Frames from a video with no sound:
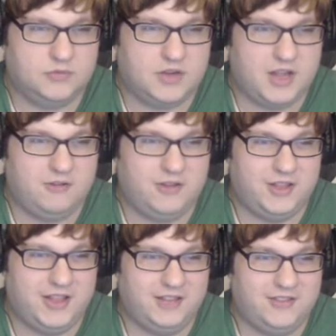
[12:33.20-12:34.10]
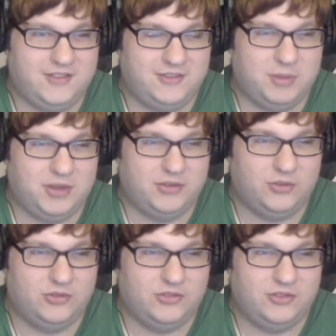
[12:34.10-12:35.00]
I really like this
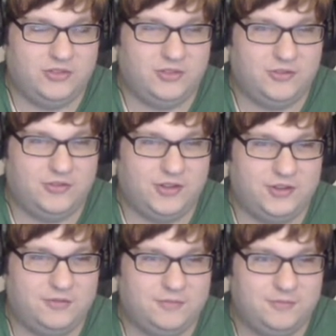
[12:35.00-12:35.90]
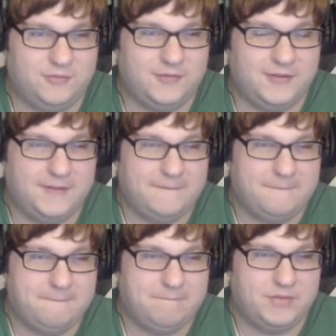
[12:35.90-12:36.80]
puzzles. They're fun.
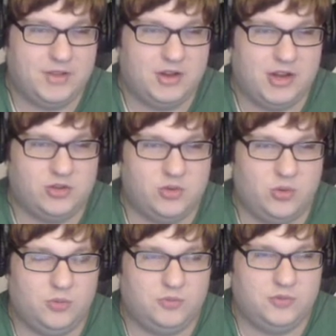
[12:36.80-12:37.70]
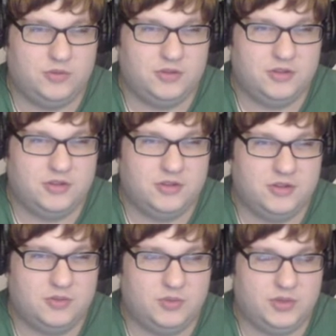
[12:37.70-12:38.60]
Alright, cool.
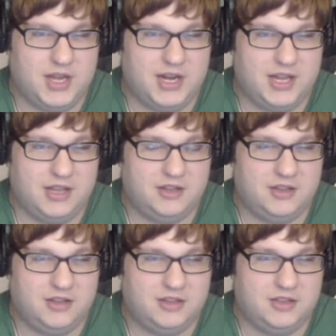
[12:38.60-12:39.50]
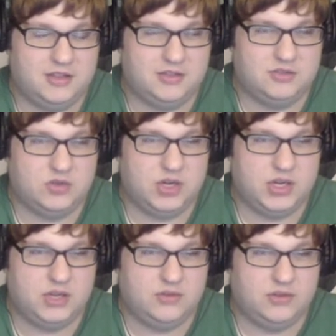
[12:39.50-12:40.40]
We got it. Uh,
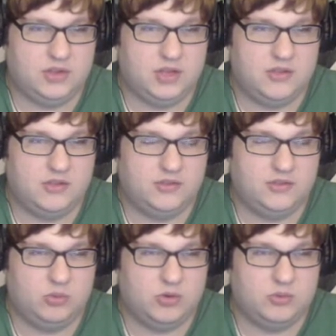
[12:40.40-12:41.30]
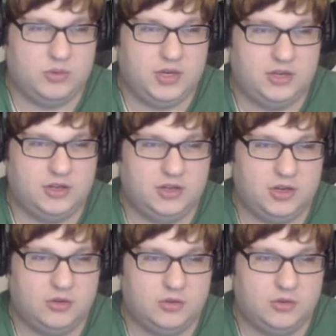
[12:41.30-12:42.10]
Alright, uh, this is where we need to go.